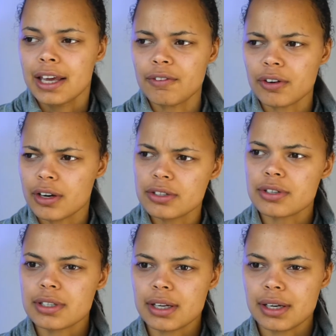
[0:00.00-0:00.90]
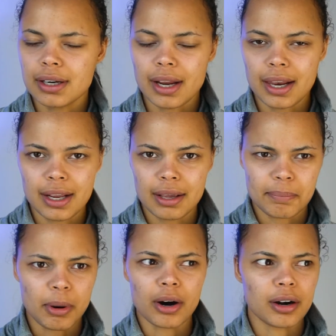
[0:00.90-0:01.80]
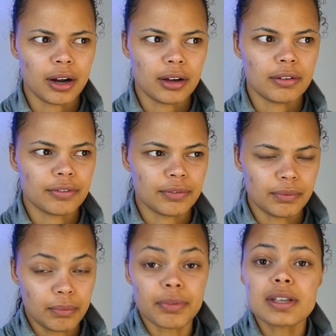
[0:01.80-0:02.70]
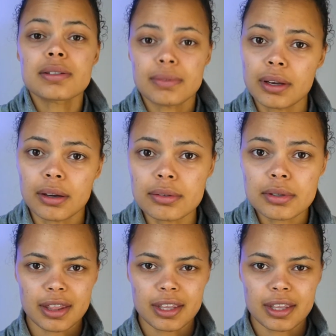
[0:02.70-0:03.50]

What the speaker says: If you're interested in any part of these videos,